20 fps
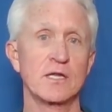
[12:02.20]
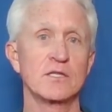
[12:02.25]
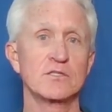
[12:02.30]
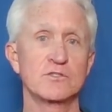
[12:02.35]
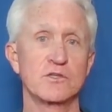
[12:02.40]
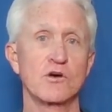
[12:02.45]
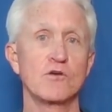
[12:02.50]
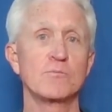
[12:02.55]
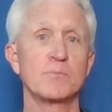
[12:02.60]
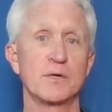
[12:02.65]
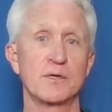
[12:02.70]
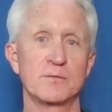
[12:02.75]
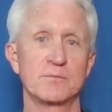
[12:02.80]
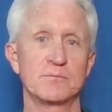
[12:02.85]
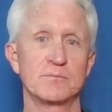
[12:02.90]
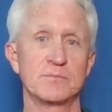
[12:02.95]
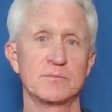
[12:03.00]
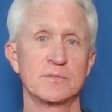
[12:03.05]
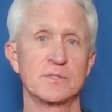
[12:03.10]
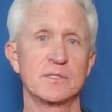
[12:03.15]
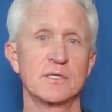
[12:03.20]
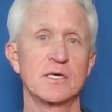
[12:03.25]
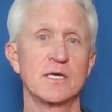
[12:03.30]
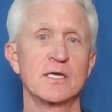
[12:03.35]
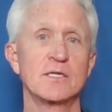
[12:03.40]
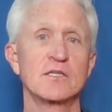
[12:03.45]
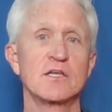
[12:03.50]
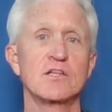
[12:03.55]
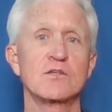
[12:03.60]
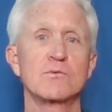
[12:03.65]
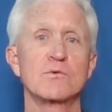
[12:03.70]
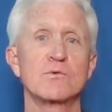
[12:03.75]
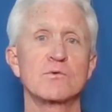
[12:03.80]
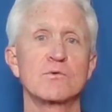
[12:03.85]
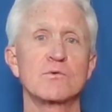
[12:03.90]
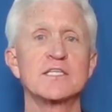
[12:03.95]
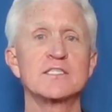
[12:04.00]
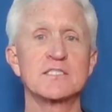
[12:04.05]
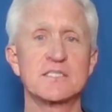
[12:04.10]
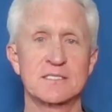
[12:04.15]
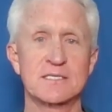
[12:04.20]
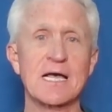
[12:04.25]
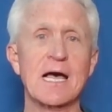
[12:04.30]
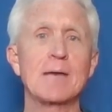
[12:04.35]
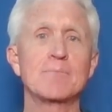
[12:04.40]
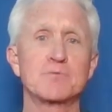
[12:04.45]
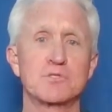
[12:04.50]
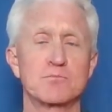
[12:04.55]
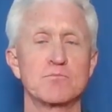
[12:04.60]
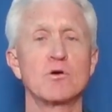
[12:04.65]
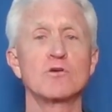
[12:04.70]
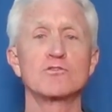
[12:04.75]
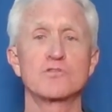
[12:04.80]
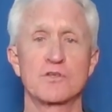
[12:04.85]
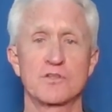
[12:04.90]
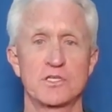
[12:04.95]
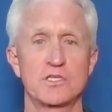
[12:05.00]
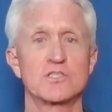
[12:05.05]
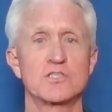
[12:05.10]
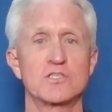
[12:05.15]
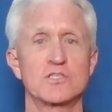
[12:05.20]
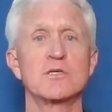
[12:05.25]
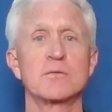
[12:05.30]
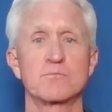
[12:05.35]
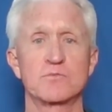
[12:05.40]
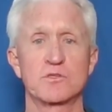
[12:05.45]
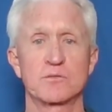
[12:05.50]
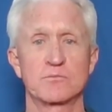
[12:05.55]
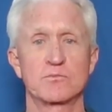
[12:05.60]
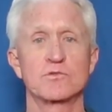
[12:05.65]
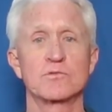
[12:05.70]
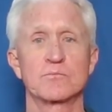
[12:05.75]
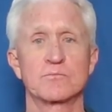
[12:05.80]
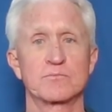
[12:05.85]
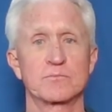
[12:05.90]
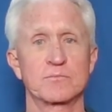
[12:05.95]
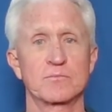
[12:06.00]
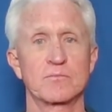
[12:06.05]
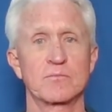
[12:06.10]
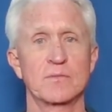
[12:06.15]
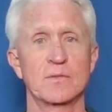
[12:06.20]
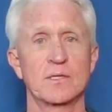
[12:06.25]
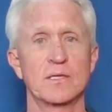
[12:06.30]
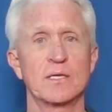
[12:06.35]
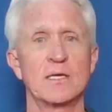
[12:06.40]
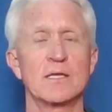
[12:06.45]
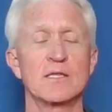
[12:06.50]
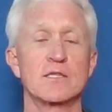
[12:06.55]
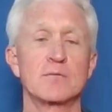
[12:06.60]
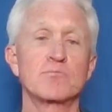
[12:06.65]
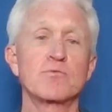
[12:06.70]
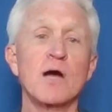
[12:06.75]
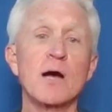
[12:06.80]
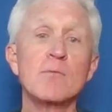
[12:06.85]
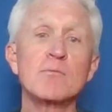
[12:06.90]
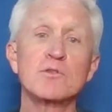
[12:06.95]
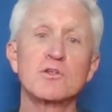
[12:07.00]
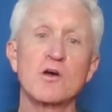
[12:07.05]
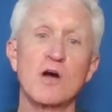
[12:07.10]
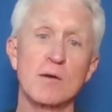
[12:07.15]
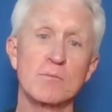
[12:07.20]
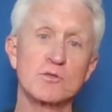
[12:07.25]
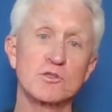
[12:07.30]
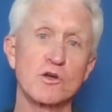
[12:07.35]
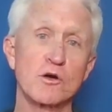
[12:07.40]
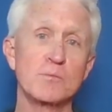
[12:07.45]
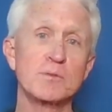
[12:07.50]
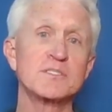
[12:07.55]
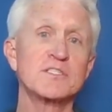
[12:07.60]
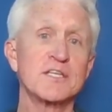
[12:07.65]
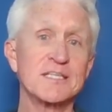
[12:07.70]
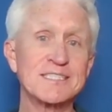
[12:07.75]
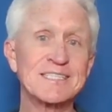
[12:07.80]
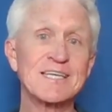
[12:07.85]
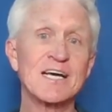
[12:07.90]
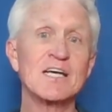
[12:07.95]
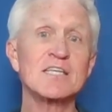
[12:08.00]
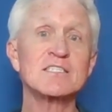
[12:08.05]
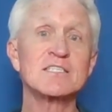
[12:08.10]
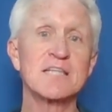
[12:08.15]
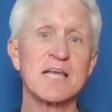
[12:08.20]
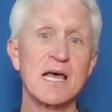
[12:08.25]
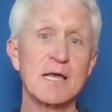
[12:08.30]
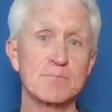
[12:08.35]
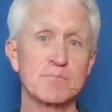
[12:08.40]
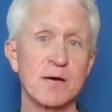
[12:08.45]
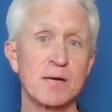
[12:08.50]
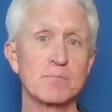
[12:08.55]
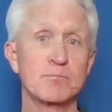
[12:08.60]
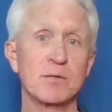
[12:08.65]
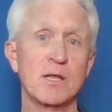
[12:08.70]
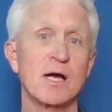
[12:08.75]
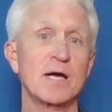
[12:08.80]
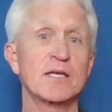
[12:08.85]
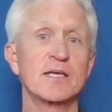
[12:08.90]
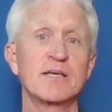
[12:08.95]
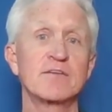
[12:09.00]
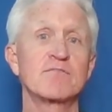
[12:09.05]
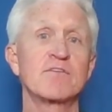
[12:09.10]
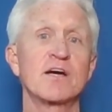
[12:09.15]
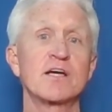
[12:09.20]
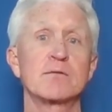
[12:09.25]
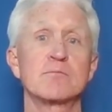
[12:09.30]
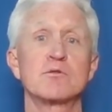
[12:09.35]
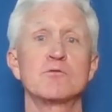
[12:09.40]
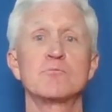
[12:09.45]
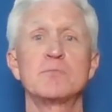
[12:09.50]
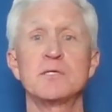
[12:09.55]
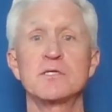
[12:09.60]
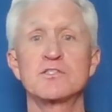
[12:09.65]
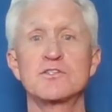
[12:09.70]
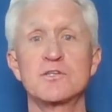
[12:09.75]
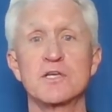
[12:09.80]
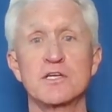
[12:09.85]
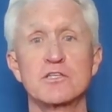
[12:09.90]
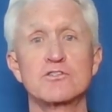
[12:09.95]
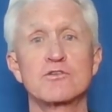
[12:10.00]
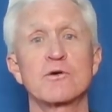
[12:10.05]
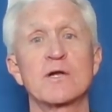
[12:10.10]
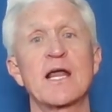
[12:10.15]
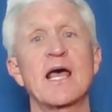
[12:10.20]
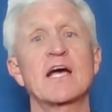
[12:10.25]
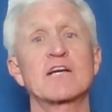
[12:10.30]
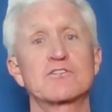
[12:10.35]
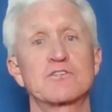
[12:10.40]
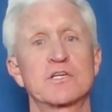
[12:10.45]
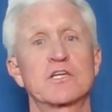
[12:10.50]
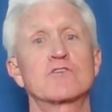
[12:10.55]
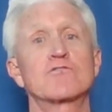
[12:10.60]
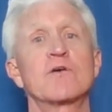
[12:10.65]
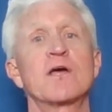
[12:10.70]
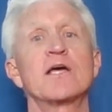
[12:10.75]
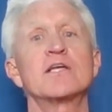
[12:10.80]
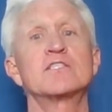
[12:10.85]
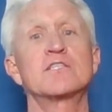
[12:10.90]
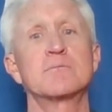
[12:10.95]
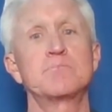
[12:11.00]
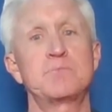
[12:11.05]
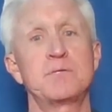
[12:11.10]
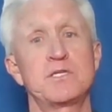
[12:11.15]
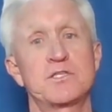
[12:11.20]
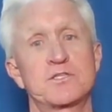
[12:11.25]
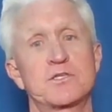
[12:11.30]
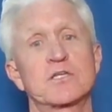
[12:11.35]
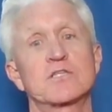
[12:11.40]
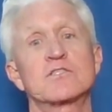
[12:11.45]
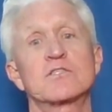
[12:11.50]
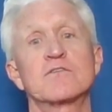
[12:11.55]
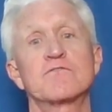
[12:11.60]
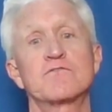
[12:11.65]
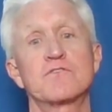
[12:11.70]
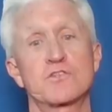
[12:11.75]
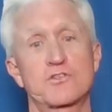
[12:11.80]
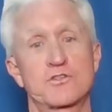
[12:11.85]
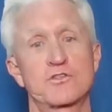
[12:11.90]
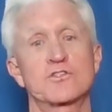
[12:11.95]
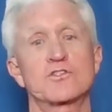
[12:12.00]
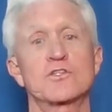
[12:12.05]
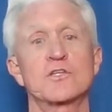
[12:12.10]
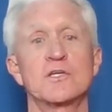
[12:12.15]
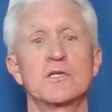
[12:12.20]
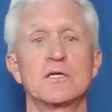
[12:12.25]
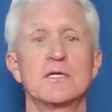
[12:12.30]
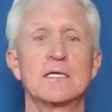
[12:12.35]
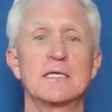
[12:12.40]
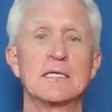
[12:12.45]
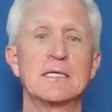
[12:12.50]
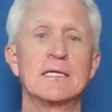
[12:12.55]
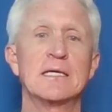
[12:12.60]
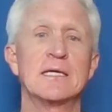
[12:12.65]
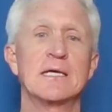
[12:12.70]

L-dopa. In other words, it stops most of these symptoms. The problem with carbidopa is it does that by blocking vitamin B6, so it actually creates a B6 deficiency,